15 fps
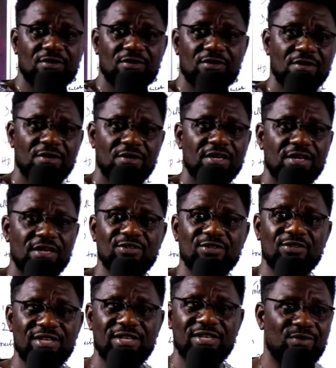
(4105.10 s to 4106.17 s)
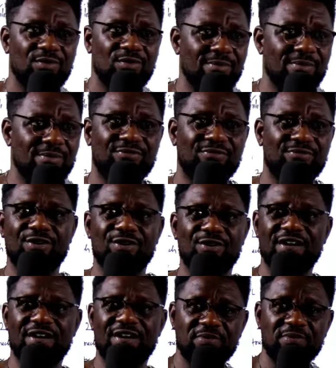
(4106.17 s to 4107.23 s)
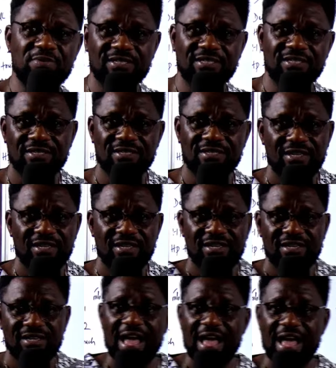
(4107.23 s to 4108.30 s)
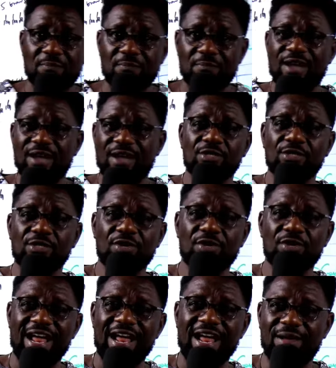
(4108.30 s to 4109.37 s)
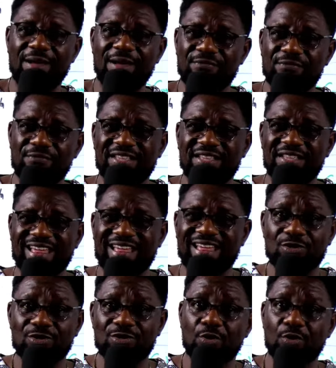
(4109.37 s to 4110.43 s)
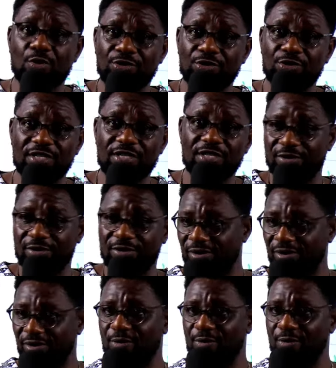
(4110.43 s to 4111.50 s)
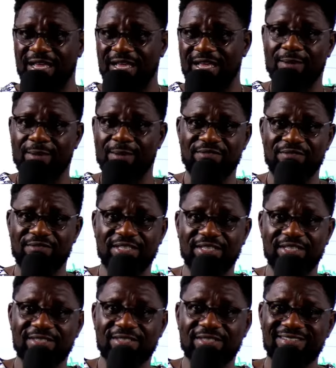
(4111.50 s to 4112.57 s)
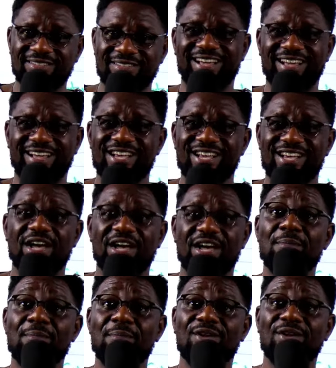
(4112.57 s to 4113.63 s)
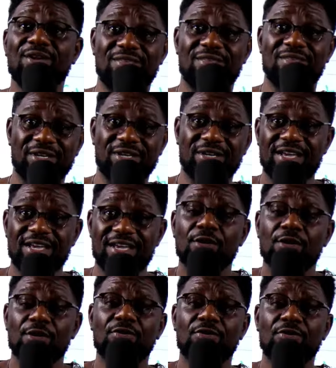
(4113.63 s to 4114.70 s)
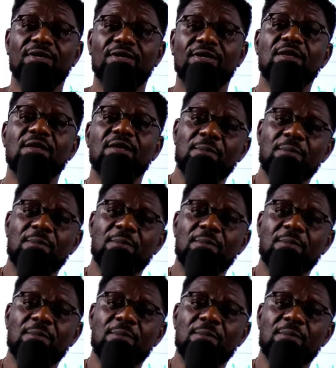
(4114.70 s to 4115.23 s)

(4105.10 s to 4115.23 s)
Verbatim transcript: Kindle then was about 4 or 5 pieces. And mine was the one that had about 15,000 words on it. All other ones are like pamphlets. So I made all the money. KDP banned